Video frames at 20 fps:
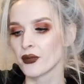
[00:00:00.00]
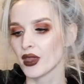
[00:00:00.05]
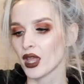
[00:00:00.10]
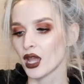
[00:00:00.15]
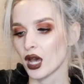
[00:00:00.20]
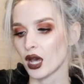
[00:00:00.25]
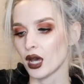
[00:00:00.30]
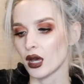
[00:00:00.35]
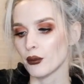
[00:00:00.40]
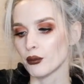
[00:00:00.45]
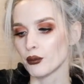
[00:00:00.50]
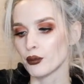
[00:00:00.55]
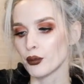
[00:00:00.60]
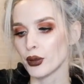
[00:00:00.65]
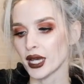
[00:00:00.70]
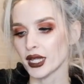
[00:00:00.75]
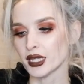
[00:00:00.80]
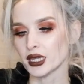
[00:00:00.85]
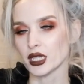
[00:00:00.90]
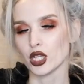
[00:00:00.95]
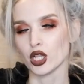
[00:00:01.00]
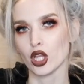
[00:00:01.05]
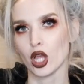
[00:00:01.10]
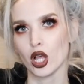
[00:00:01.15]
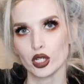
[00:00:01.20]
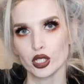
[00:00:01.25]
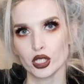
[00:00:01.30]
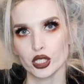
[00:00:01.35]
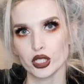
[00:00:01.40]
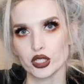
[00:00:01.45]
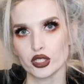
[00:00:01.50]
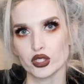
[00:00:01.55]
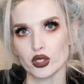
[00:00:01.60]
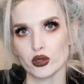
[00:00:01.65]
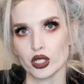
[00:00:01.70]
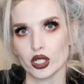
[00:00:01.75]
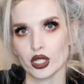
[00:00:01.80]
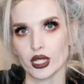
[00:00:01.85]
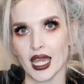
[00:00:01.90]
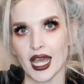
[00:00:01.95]
But the longer you soak
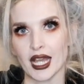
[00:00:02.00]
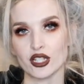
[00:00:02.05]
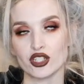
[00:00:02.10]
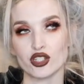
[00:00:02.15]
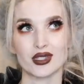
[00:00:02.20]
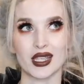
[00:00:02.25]
your cashews,